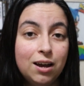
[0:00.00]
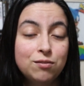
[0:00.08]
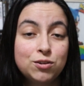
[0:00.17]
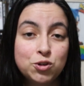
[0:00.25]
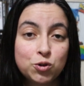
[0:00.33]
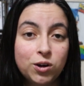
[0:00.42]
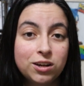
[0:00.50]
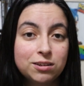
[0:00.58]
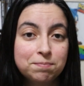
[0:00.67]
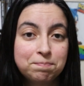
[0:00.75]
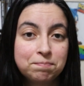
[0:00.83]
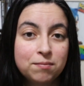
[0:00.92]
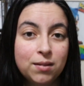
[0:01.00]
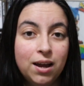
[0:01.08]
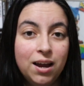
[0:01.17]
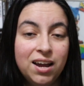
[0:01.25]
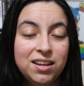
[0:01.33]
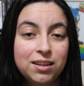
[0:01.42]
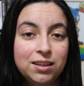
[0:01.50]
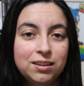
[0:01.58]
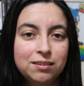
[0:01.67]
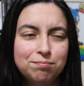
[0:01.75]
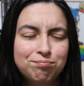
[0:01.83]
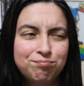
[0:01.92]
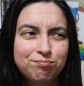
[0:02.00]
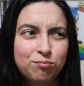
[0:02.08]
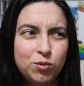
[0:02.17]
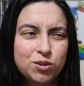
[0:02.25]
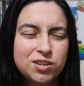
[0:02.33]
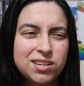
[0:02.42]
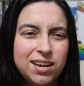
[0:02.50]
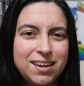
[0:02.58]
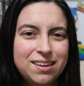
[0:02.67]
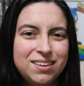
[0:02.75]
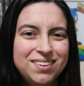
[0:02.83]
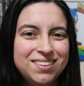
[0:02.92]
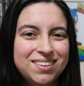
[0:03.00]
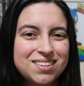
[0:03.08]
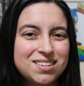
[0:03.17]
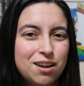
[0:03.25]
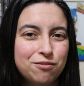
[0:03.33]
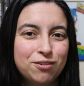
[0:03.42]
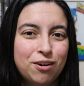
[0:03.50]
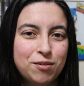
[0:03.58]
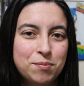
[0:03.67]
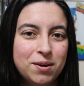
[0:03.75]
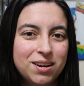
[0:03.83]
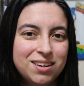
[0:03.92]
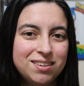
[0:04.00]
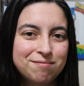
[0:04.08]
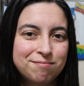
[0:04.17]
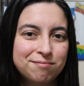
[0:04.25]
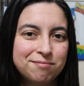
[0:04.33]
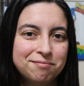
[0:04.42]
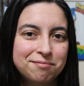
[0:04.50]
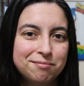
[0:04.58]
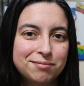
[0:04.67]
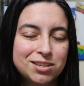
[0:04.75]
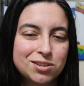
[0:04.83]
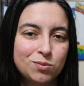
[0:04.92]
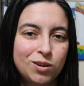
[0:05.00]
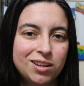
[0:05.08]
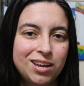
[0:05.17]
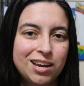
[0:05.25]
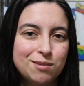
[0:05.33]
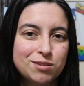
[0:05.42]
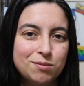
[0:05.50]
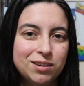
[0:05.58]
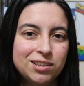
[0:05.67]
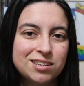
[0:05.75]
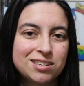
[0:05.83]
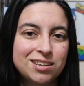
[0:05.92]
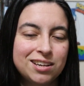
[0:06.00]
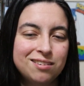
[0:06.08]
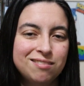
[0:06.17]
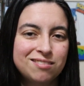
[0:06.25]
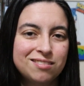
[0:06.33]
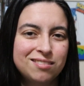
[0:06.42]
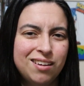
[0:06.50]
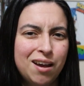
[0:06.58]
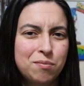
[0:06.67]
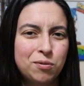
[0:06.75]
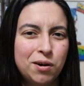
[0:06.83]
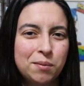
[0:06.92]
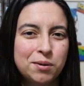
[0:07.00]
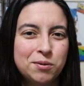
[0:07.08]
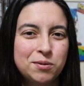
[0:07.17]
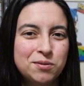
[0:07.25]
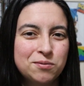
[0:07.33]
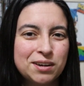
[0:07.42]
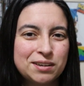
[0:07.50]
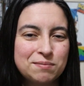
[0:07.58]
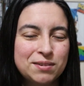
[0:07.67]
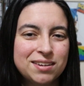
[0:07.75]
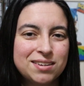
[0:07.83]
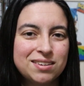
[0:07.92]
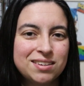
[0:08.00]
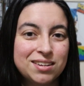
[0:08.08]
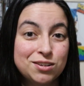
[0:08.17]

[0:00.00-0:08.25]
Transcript: I've enjoyed it. I will say it's not for everybody. This is one of the games on my list that I probably wouldn't recommend